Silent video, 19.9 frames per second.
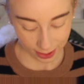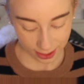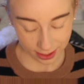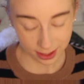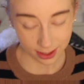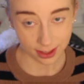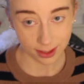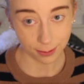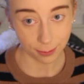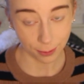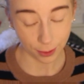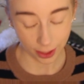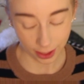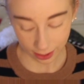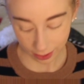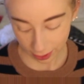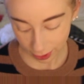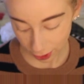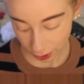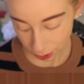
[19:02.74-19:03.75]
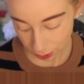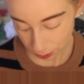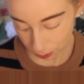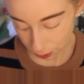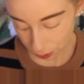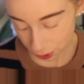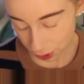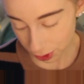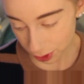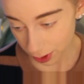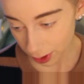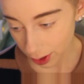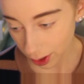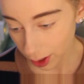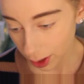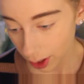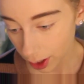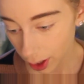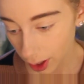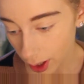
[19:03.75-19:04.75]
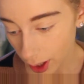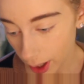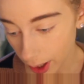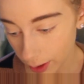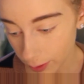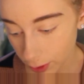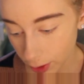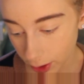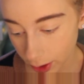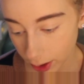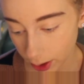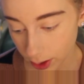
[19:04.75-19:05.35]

This is freaking huge. I've already